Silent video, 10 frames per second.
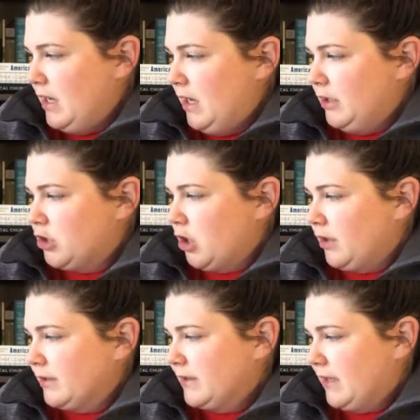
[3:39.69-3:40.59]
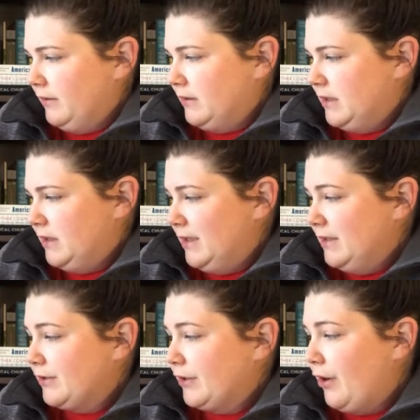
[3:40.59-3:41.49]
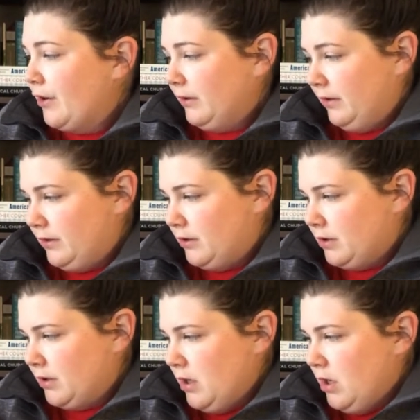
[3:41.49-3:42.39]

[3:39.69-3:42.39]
A shark skeleton is cartilage.